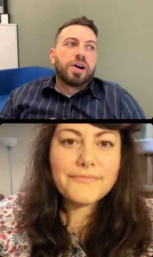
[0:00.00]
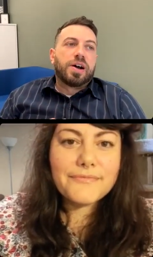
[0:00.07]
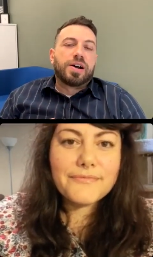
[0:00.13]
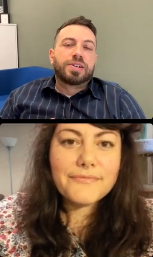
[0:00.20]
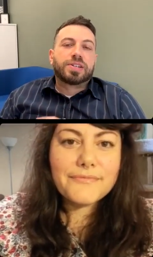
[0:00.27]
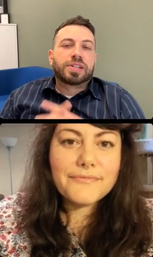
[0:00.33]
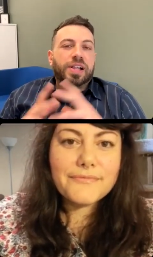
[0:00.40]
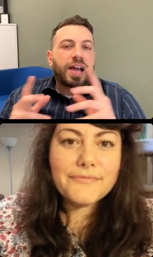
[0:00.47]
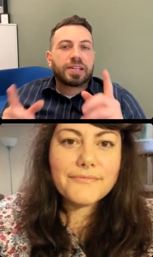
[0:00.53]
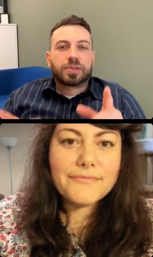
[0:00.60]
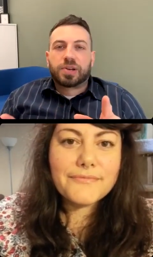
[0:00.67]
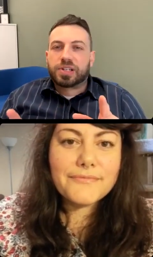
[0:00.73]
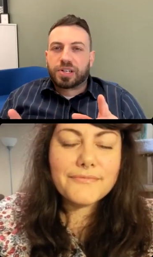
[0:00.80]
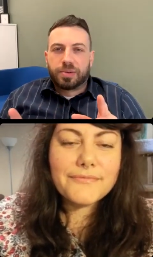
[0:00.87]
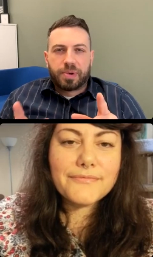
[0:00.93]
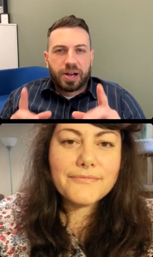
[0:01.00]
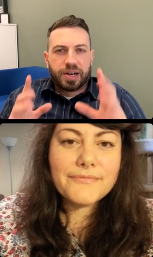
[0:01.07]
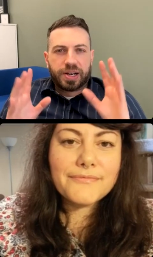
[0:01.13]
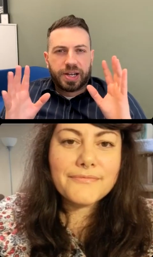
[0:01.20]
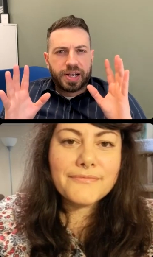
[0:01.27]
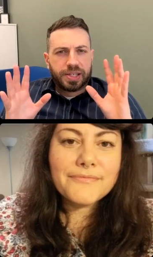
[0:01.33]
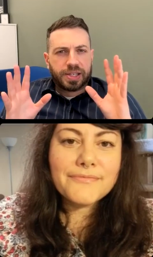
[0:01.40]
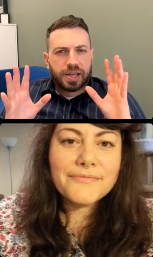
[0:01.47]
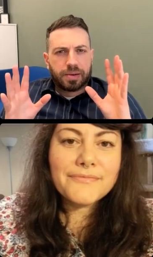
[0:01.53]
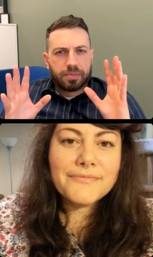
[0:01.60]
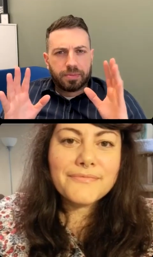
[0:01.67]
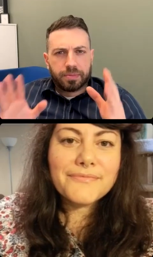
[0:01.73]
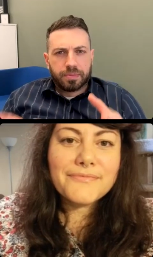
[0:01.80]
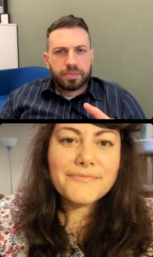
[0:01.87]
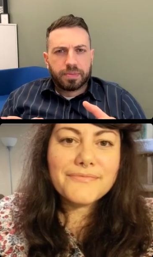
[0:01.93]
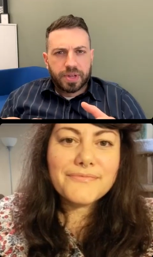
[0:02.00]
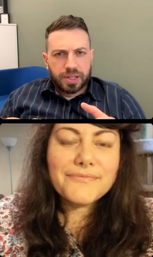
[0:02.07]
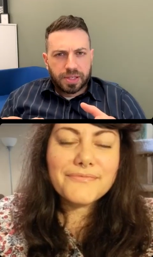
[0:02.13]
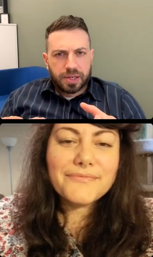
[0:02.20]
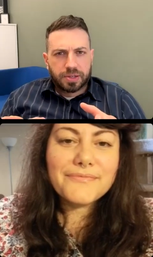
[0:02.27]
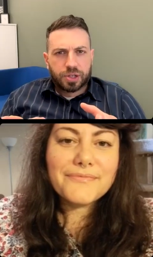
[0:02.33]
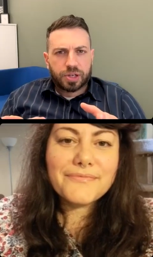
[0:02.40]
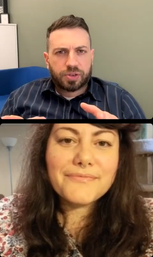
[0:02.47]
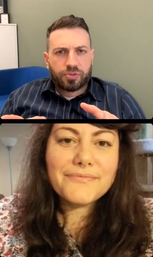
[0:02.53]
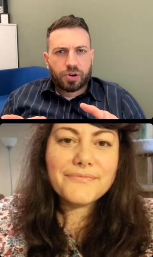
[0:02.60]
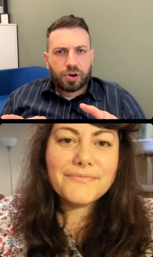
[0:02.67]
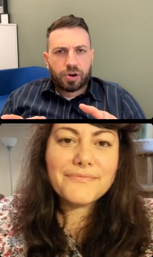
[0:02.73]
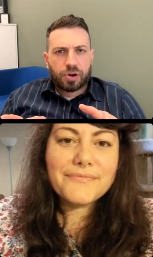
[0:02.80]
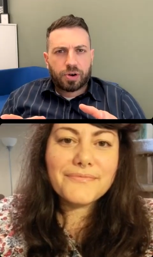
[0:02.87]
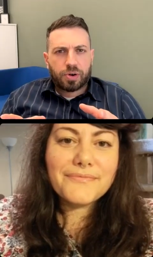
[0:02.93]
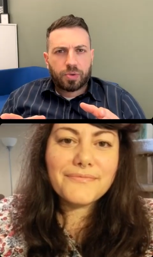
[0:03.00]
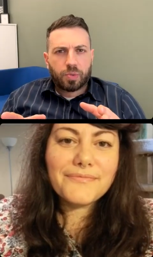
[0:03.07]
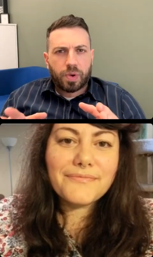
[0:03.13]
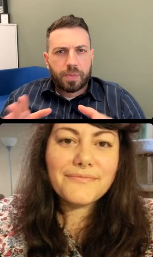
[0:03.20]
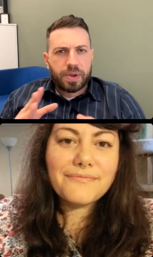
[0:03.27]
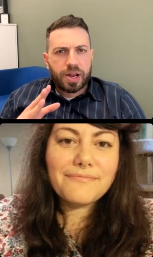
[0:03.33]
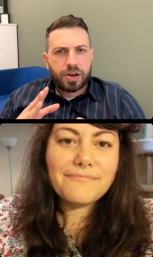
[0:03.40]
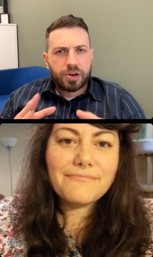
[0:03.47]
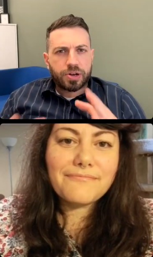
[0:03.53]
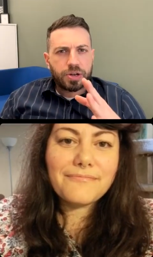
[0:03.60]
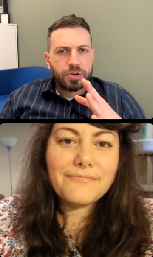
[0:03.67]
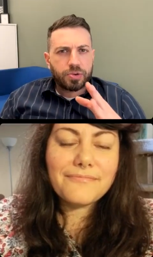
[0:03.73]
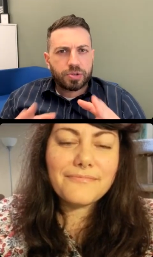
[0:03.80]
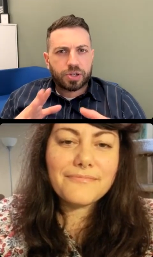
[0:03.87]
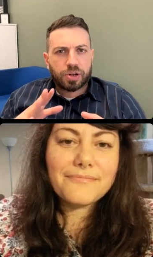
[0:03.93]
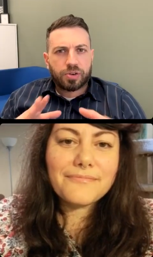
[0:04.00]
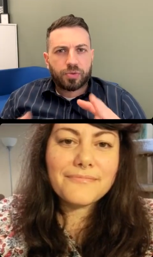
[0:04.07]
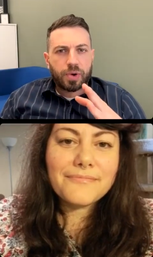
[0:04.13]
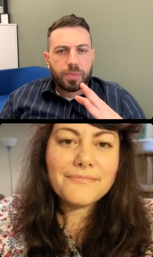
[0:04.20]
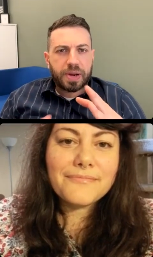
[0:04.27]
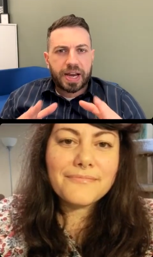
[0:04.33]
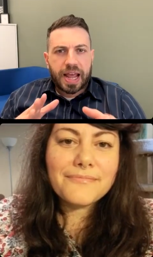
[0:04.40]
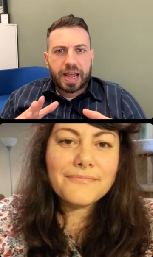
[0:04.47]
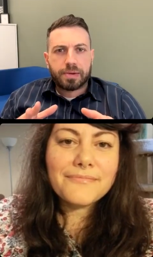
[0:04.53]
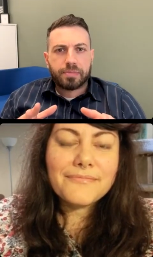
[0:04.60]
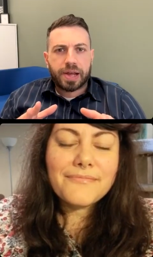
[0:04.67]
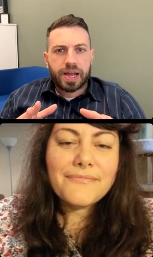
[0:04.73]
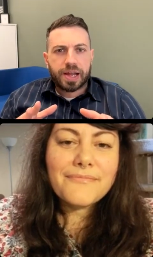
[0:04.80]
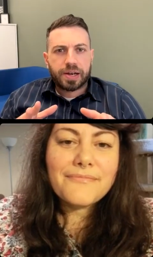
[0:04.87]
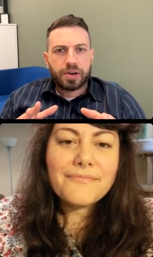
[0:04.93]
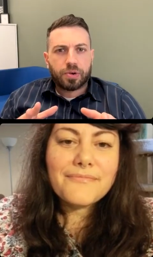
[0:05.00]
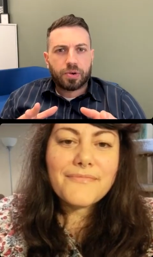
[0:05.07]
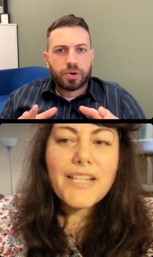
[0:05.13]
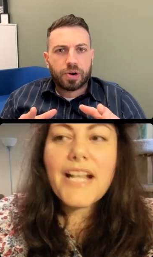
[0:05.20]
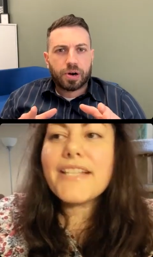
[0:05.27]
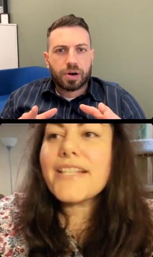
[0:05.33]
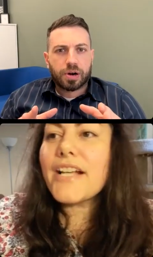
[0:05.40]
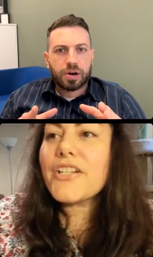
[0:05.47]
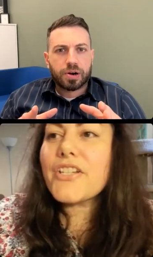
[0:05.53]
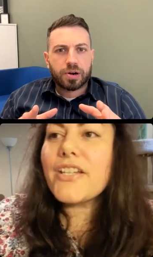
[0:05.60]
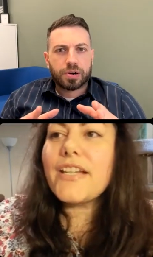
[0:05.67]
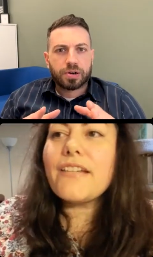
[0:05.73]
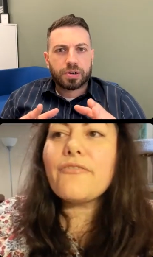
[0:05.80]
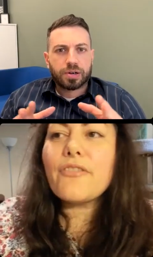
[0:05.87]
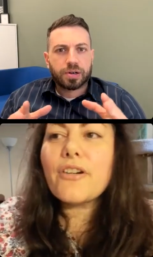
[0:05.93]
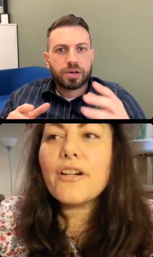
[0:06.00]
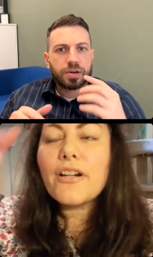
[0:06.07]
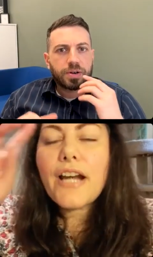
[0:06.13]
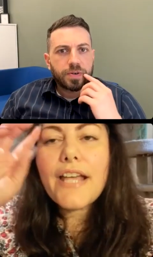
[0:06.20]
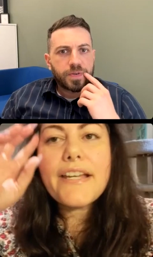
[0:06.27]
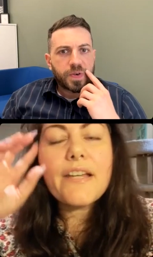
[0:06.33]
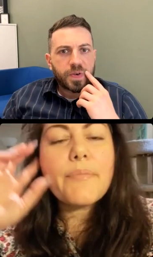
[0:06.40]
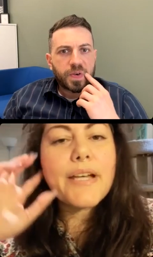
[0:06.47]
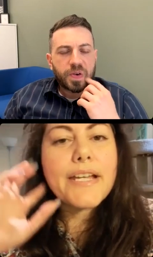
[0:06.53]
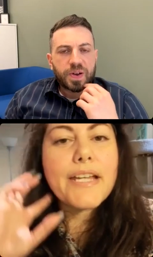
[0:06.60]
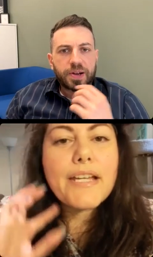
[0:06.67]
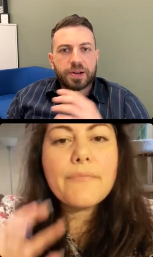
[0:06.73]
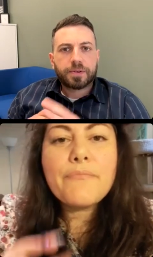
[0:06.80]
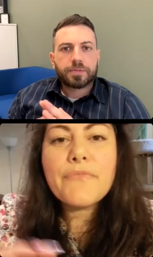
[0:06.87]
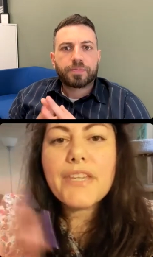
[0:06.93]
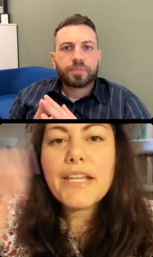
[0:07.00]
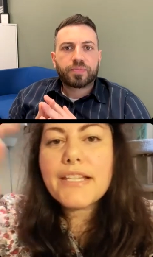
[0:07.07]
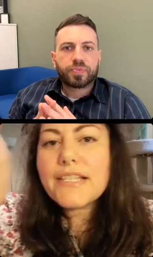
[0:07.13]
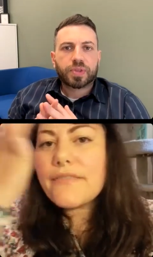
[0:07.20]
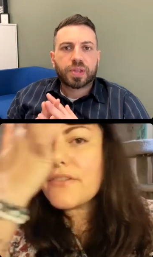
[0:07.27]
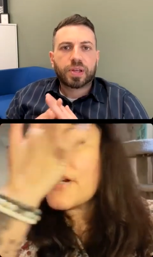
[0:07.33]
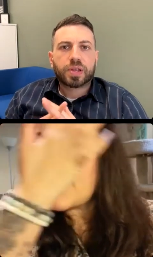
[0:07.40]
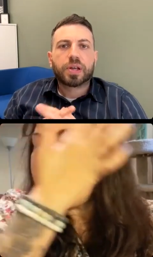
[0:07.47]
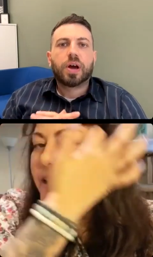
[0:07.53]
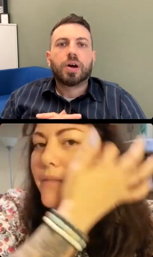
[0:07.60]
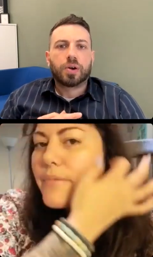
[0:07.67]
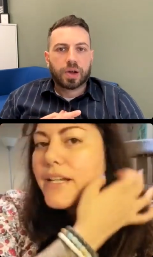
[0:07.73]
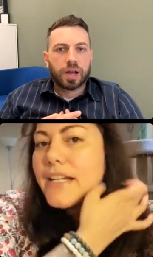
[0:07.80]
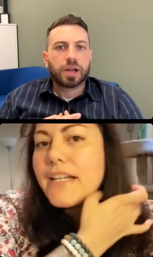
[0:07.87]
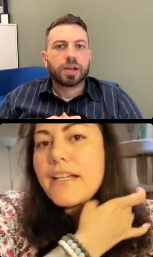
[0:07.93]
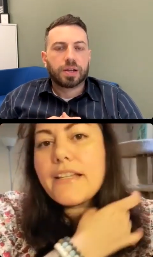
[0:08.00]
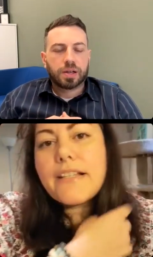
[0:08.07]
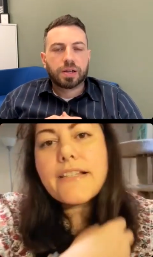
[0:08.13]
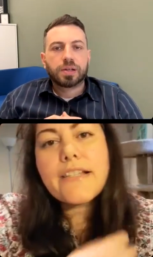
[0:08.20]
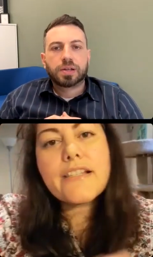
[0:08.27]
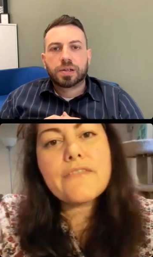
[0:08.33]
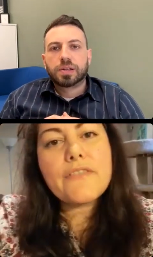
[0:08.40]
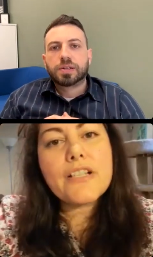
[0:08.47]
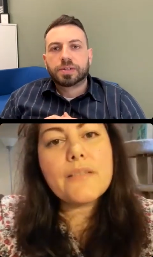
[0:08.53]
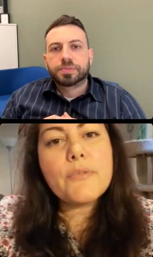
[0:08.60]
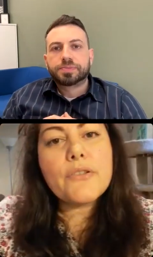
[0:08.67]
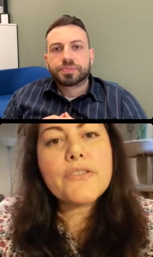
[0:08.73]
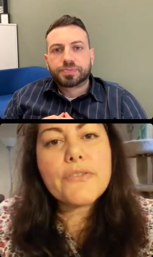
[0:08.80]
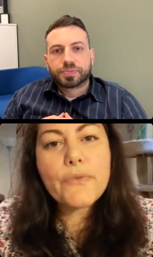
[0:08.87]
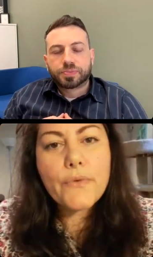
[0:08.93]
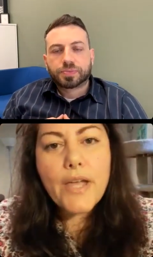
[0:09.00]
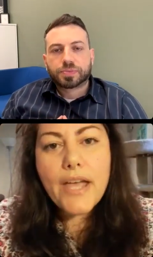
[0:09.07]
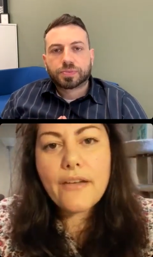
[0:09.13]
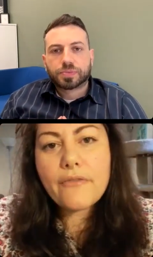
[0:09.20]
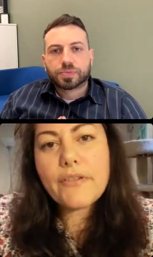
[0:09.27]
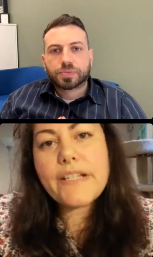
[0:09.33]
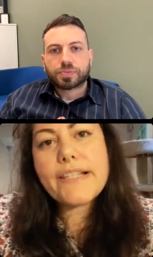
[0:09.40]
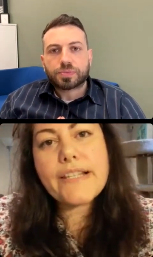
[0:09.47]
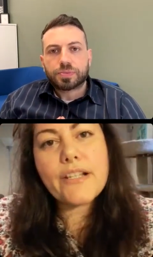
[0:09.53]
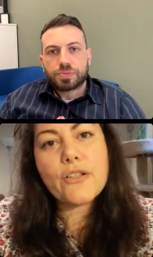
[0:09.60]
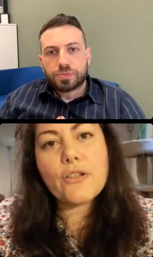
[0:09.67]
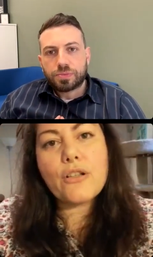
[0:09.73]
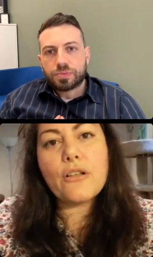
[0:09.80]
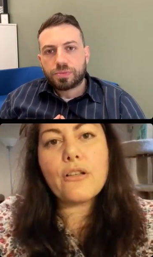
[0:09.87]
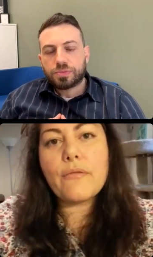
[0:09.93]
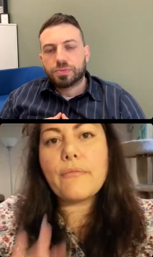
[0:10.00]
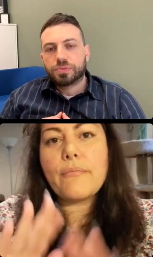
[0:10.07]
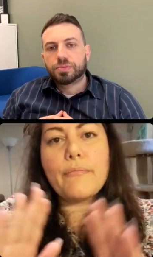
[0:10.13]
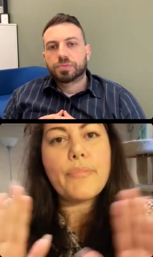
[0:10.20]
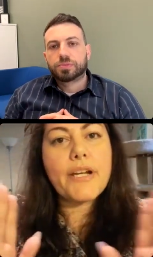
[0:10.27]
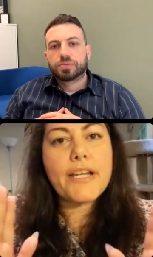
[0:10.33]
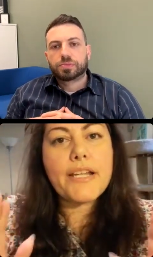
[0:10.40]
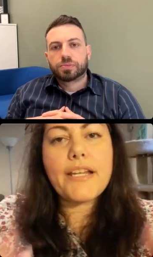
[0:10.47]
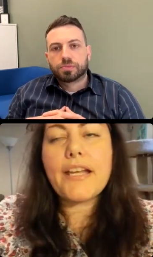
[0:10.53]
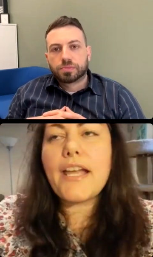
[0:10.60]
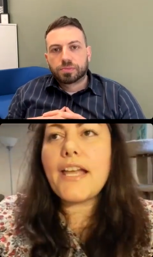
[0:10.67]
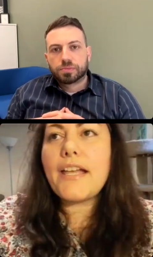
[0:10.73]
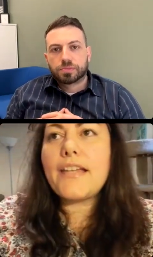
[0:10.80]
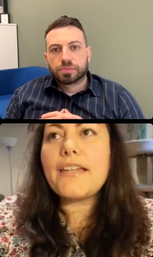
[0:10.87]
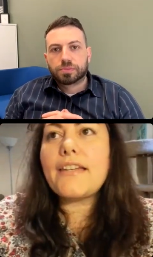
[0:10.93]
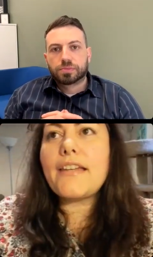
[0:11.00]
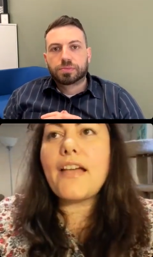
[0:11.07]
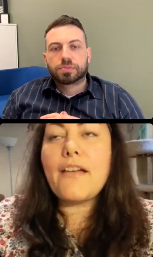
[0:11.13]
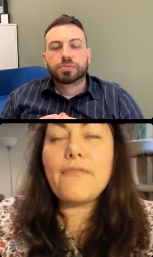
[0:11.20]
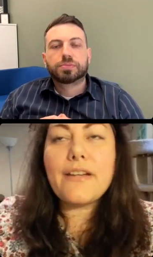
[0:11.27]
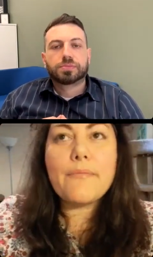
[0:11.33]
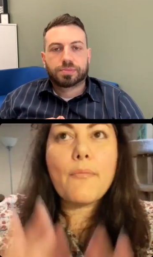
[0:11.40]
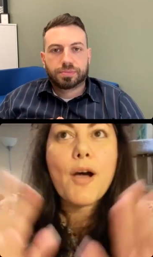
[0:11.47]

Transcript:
Speaker 1: uh, just last question about it: Is it is it just for women, or do you serve women and men? It's or... actually
Speaker 2: for anybody. It's for anybody. This is available to every single body and every